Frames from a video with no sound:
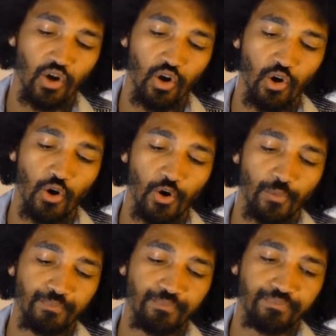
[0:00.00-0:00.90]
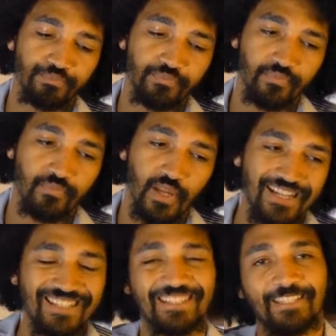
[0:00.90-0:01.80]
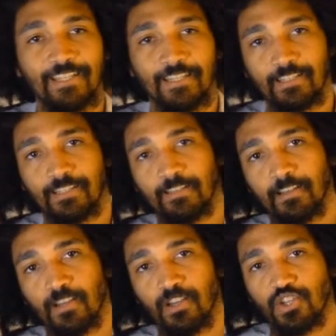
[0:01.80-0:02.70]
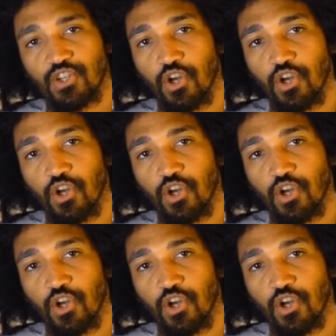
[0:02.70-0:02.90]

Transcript: or existing uh,